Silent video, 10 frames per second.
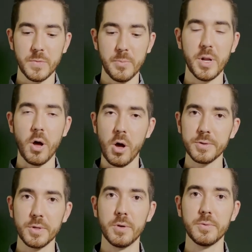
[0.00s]
but
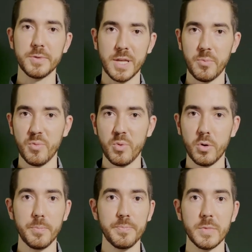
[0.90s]
also
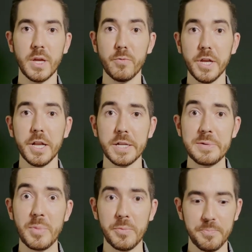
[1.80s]
separable and
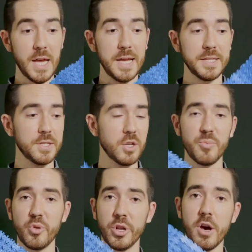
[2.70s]
reconnectable. As I start
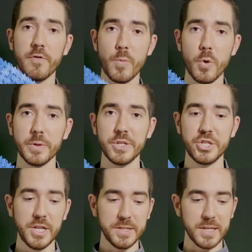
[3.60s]
printing off more of these
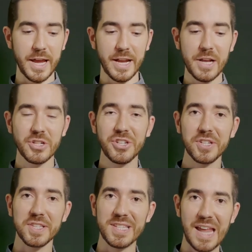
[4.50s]
sheets, I can actually
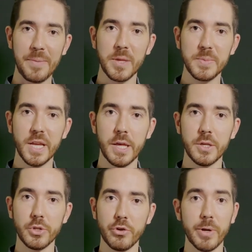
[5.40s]
just snap them together
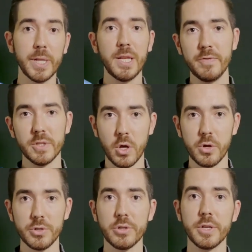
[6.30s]
to create even
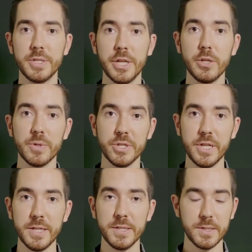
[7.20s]
larger continuous
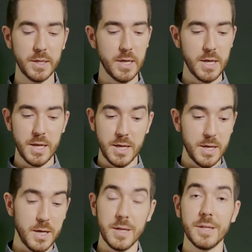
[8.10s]
sheets.
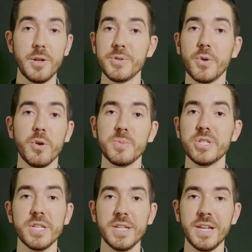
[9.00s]
No sewing
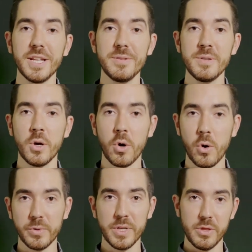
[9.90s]
machine needed,
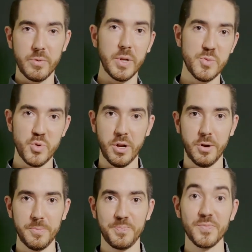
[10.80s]
only a 3D printer.
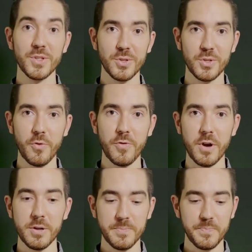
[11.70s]
So
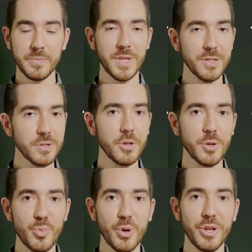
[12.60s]
far, things are
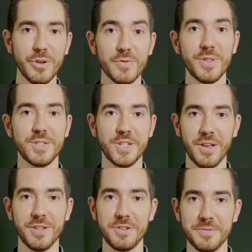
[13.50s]
looking pretty good for this
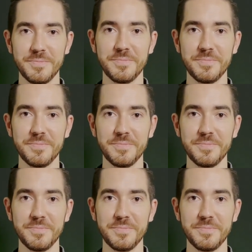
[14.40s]
challenge.